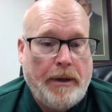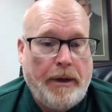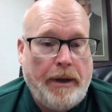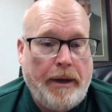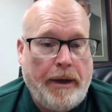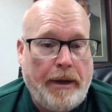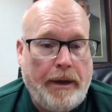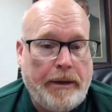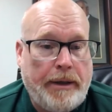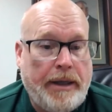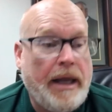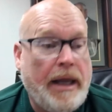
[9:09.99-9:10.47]

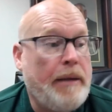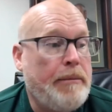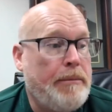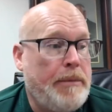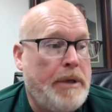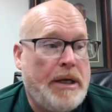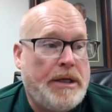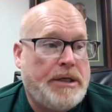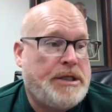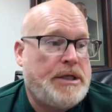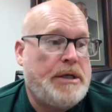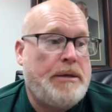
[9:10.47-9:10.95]
and keep
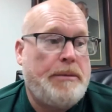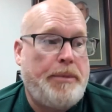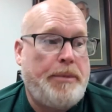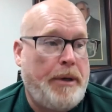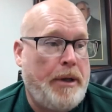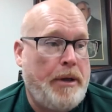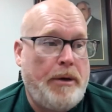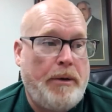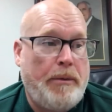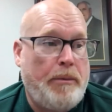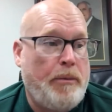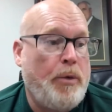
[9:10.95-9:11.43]

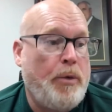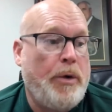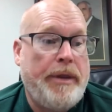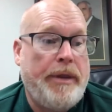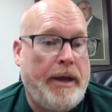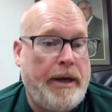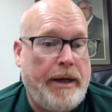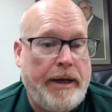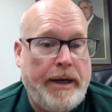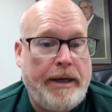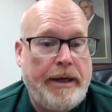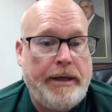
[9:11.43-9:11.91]
disciplining them when
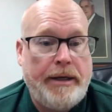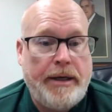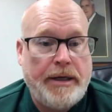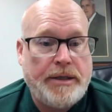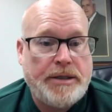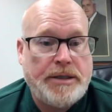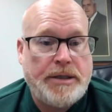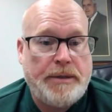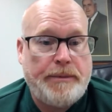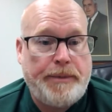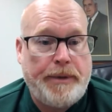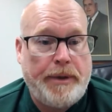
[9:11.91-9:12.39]
they need
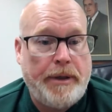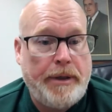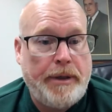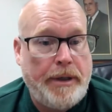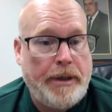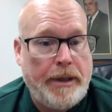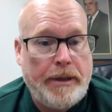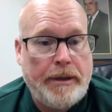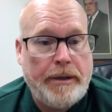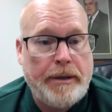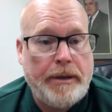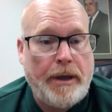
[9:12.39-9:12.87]
discipline
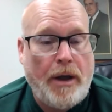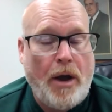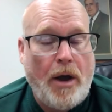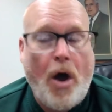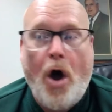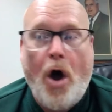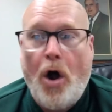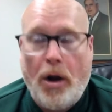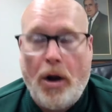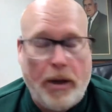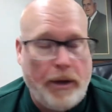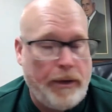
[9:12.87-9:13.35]
and
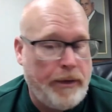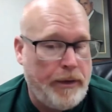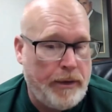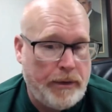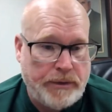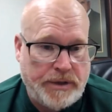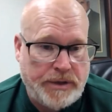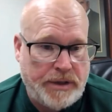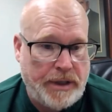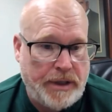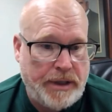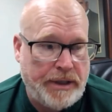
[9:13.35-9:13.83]
all of
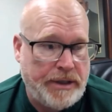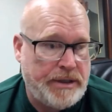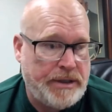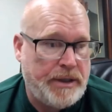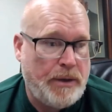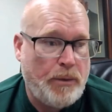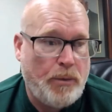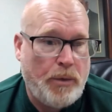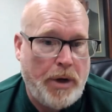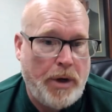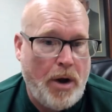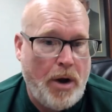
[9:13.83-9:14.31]
those things
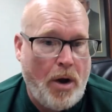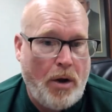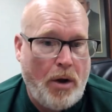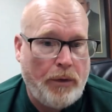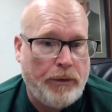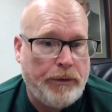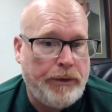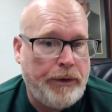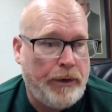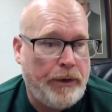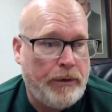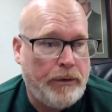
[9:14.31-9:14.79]
that we
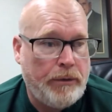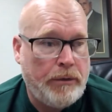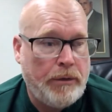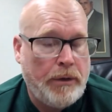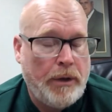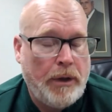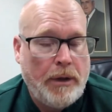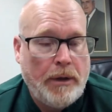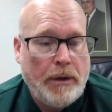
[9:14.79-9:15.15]
all do.